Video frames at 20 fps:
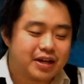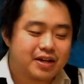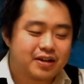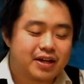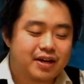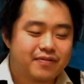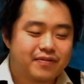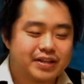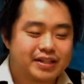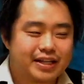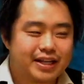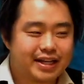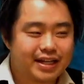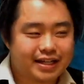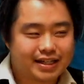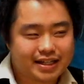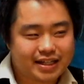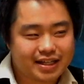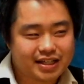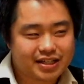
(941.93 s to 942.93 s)
But can you give
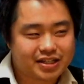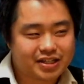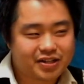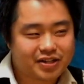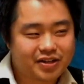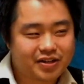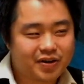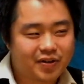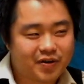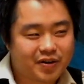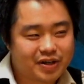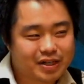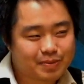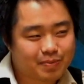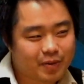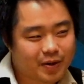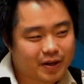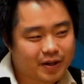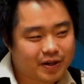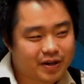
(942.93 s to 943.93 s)
us any teaser
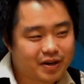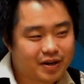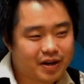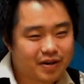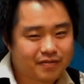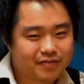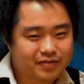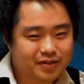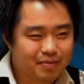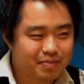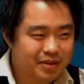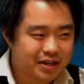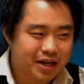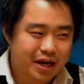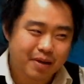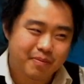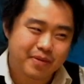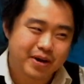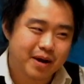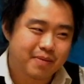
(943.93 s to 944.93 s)
or spoiler of
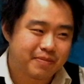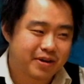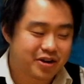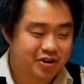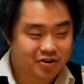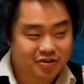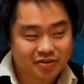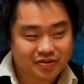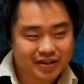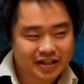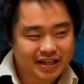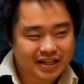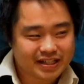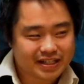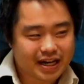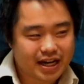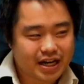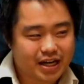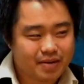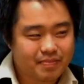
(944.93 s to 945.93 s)
something coming up that you're
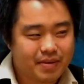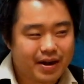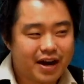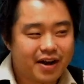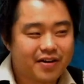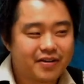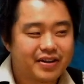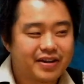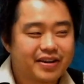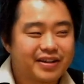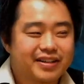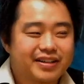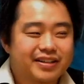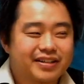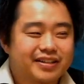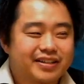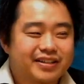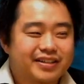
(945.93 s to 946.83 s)
really excited about?